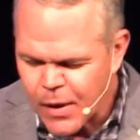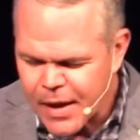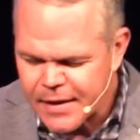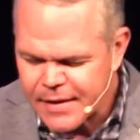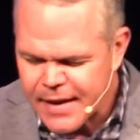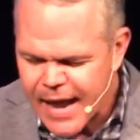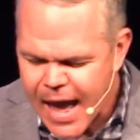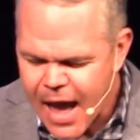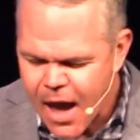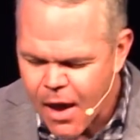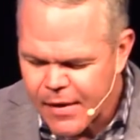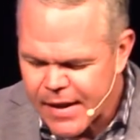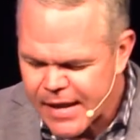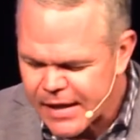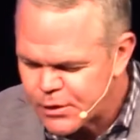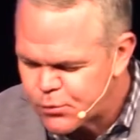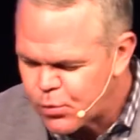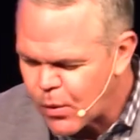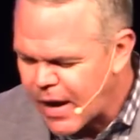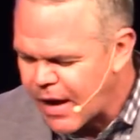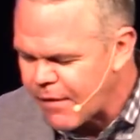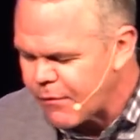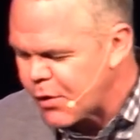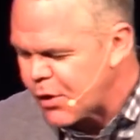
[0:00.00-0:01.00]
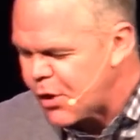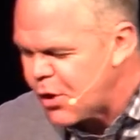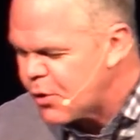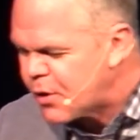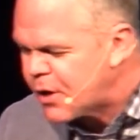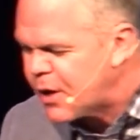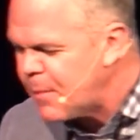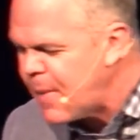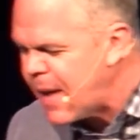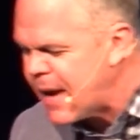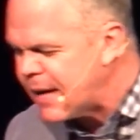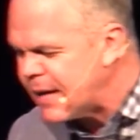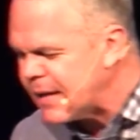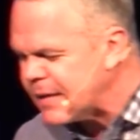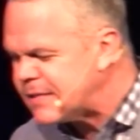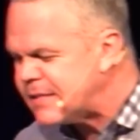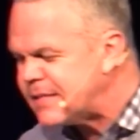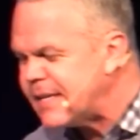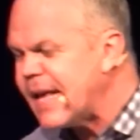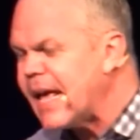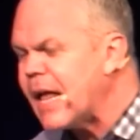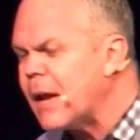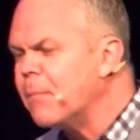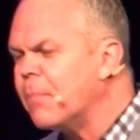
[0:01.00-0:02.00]
went down is whenever you committed a
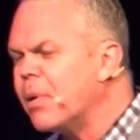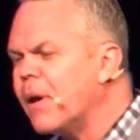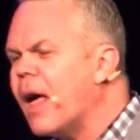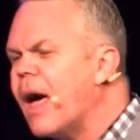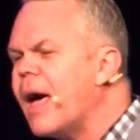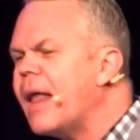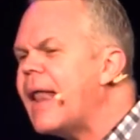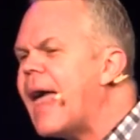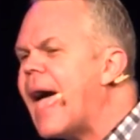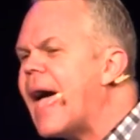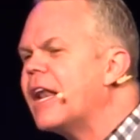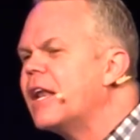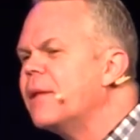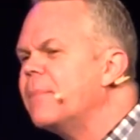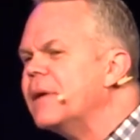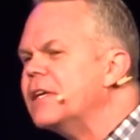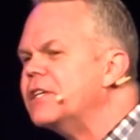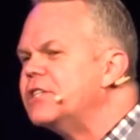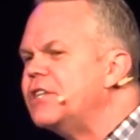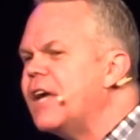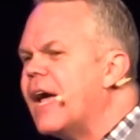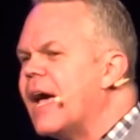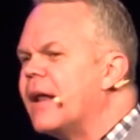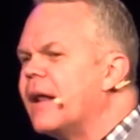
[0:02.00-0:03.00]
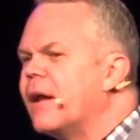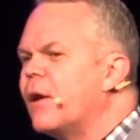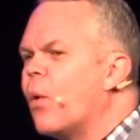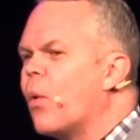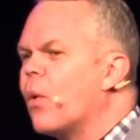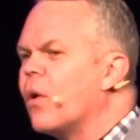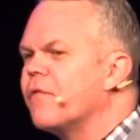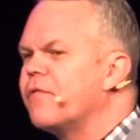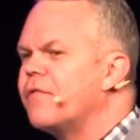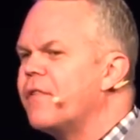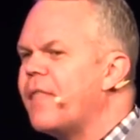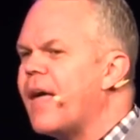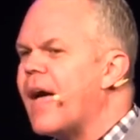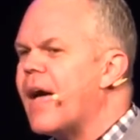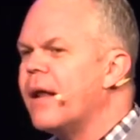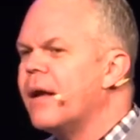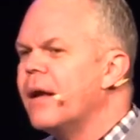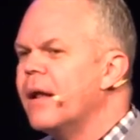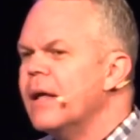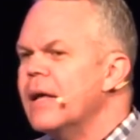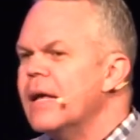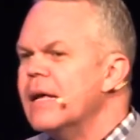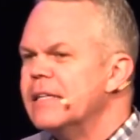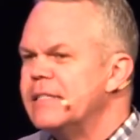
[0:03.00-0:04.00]
sin, blood had to be shed in order for that
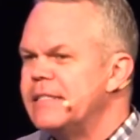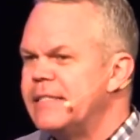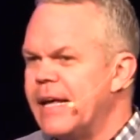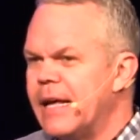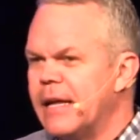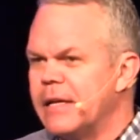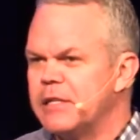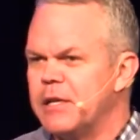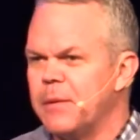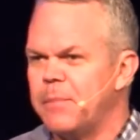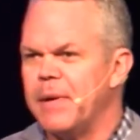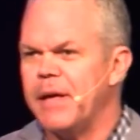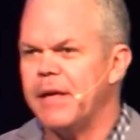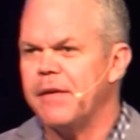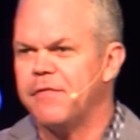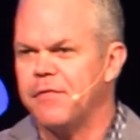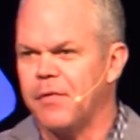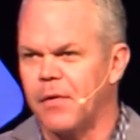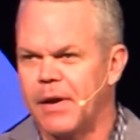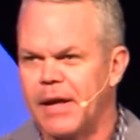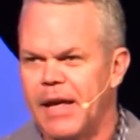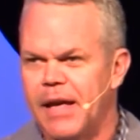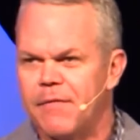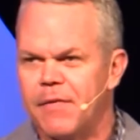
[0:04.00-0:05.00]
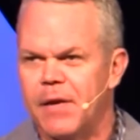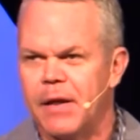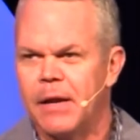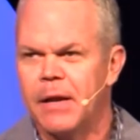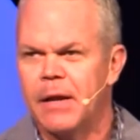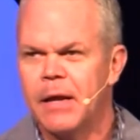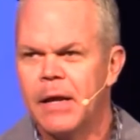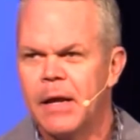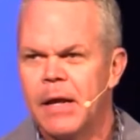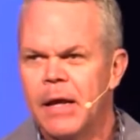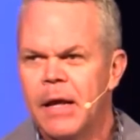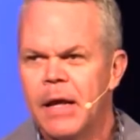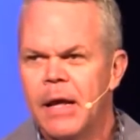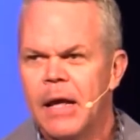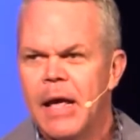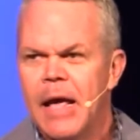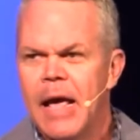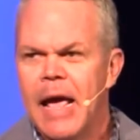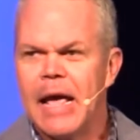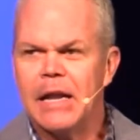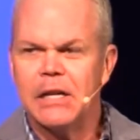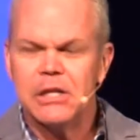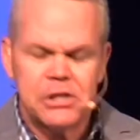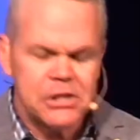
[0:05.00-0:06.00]
sin to be forgiven.
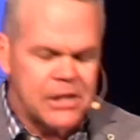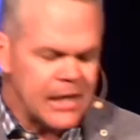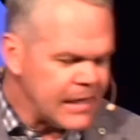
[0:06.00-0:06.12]
And